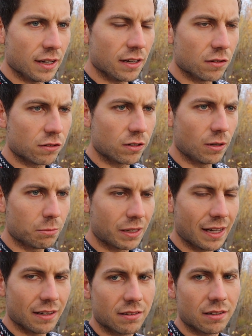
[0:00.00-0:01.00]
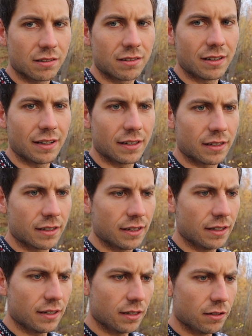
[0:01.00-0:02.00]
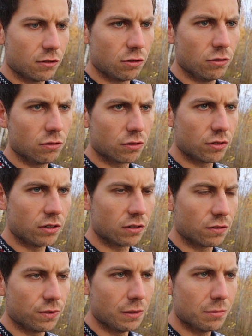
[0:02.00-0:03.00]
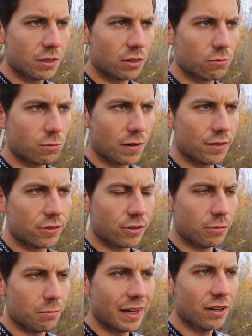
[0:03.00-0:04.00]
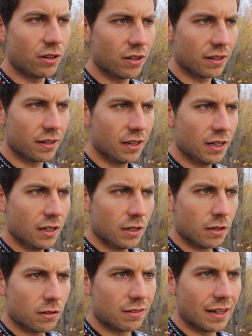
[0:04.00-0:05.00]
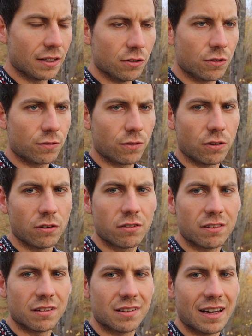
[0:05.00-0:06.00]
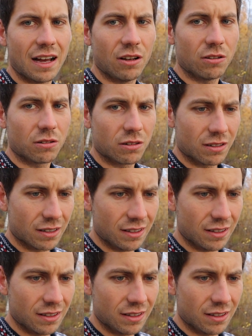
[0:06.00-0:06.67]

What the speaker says: in some cases, like 2/3 female and 1/3 male, and state universities now